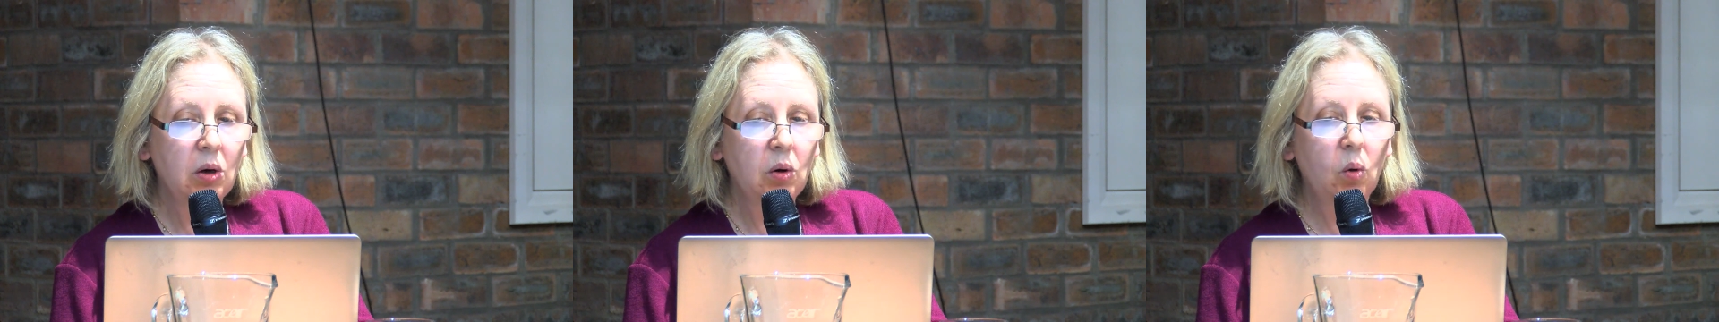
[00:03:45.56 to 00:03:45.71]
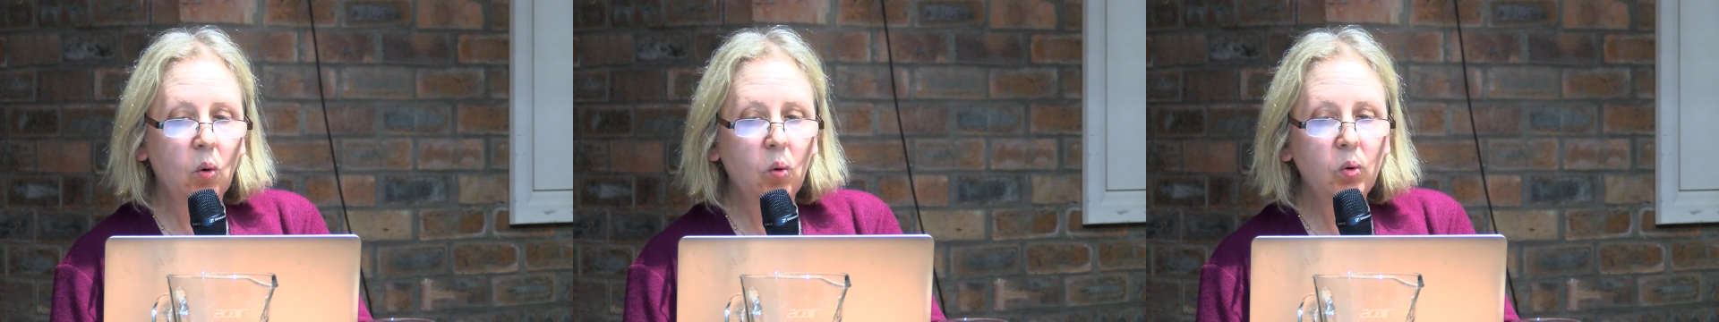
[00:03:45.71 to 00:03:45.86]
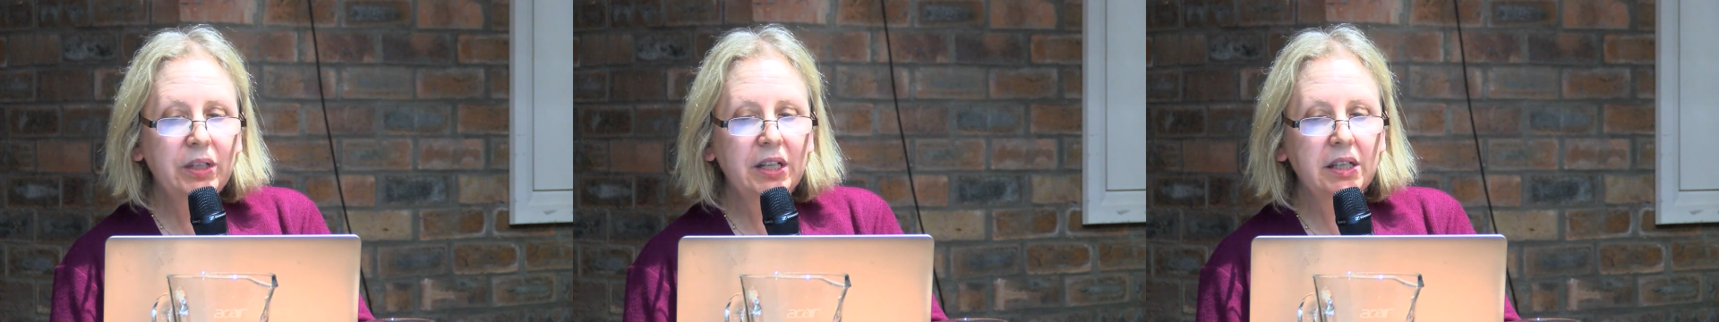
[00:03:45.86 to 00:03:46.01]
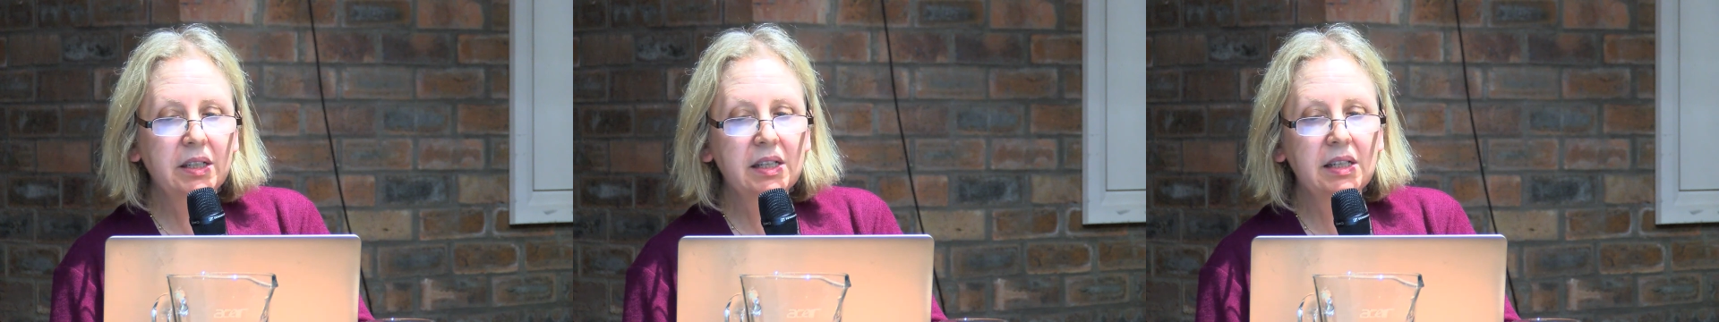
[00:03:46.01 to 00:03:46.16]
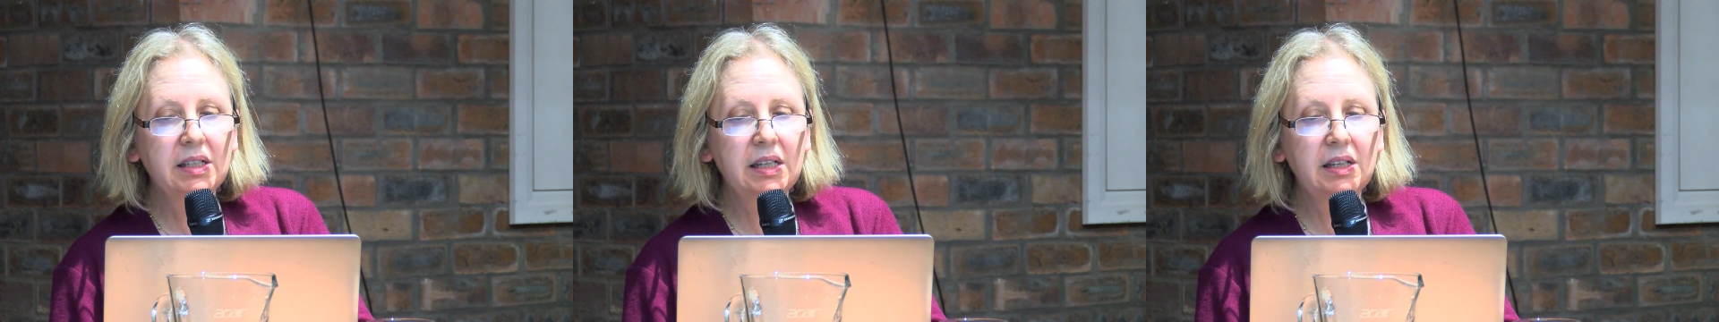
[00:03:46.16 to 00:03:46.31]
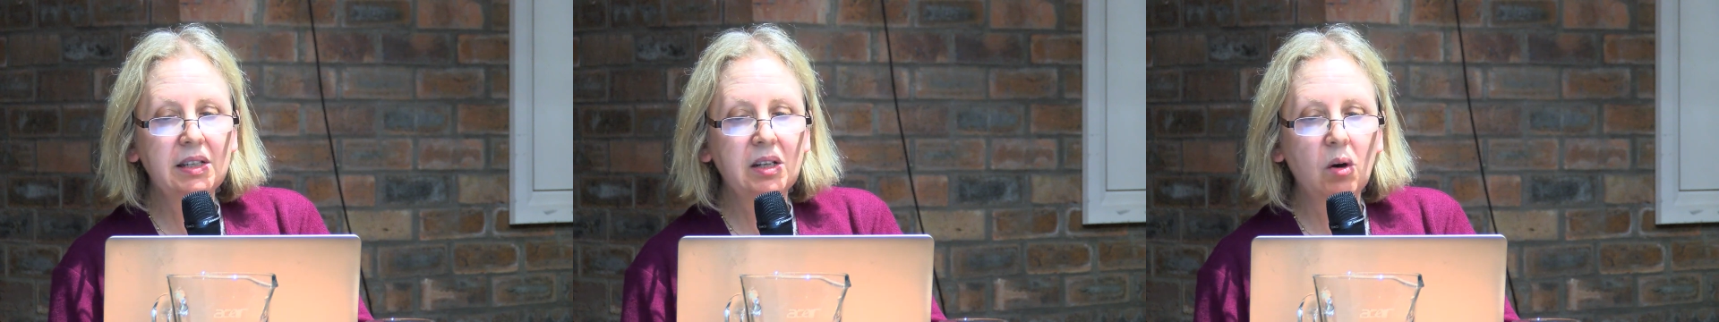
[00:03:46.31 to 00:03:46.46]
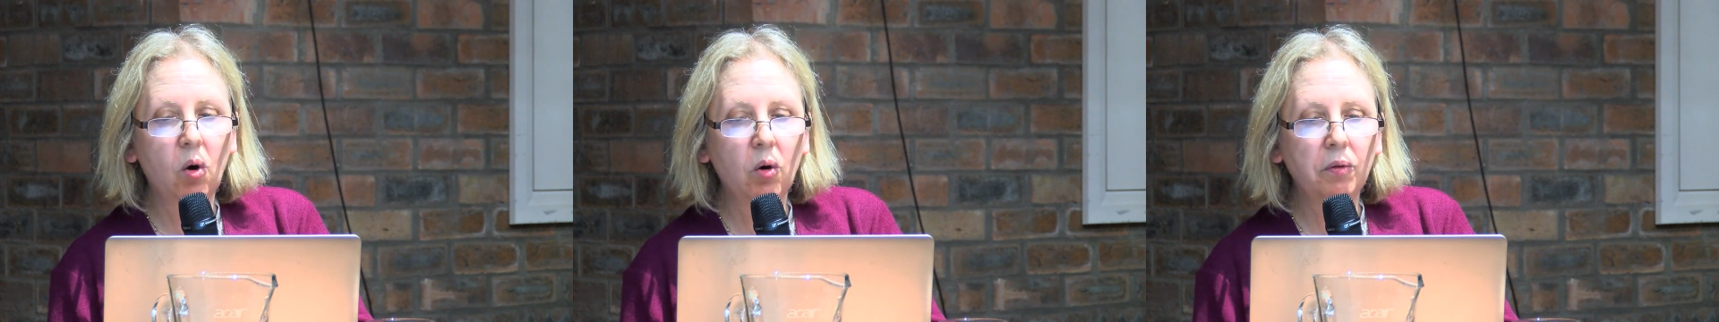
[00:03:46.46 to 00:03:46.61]

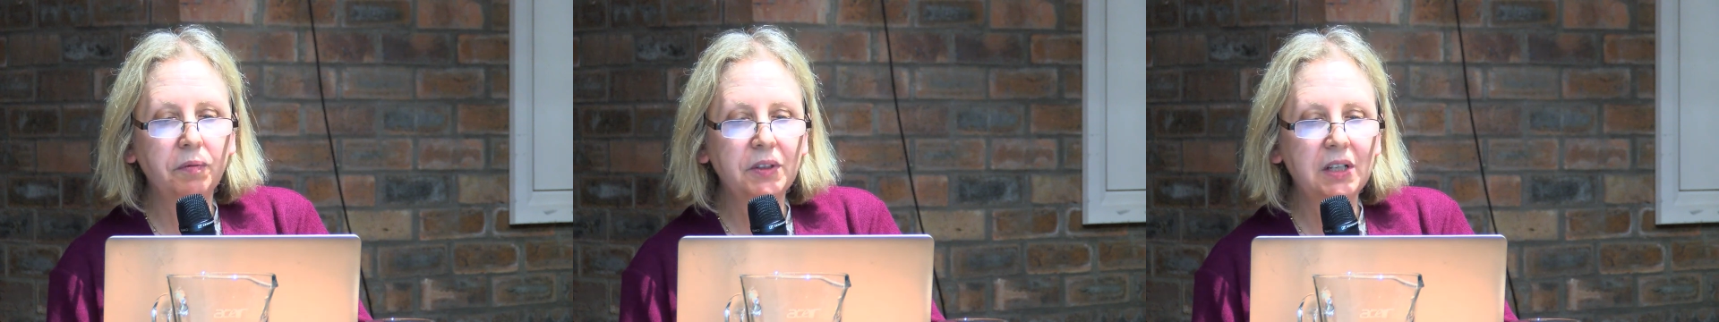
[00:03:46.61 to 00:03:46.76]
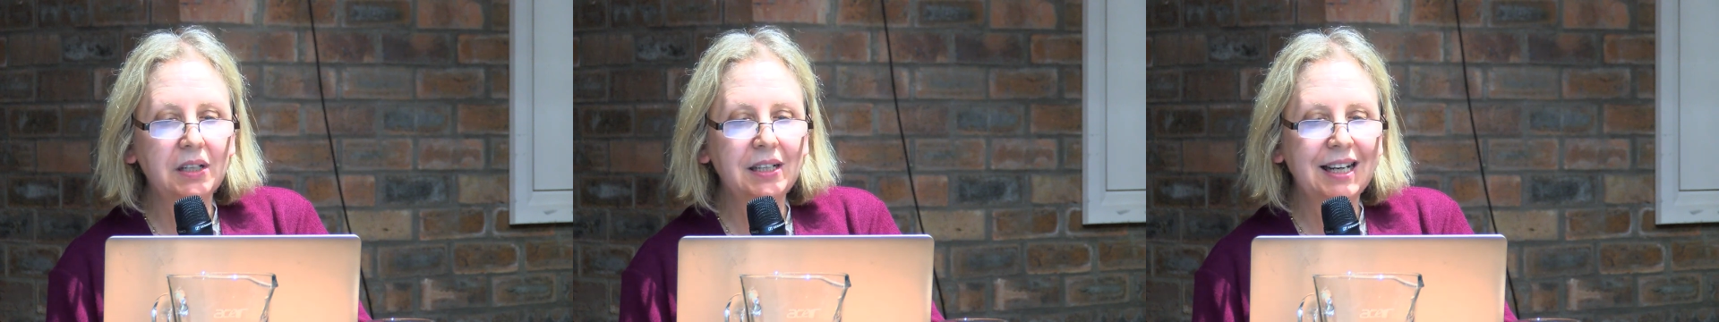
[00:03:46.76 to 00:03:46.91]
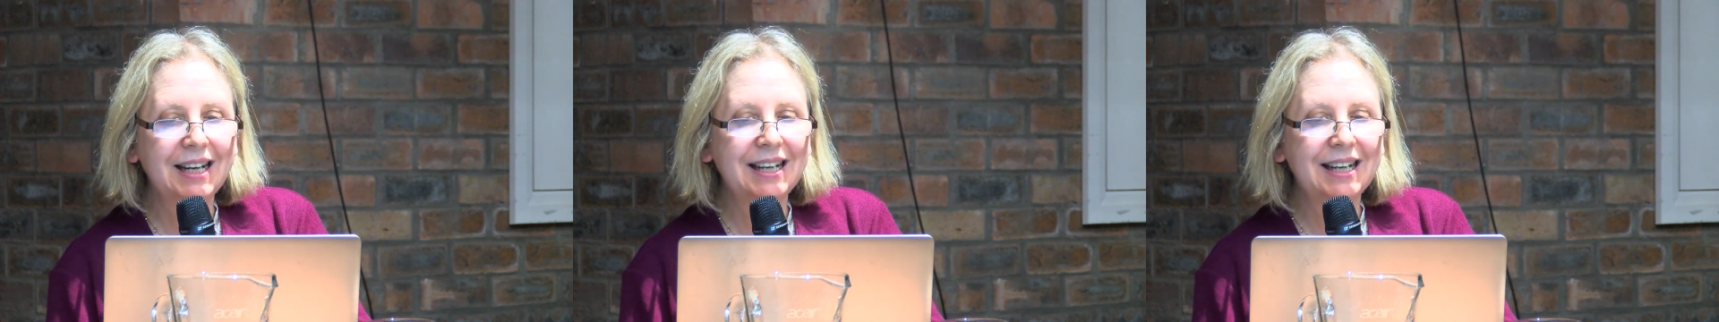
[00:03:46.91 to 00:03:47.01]
Audiences often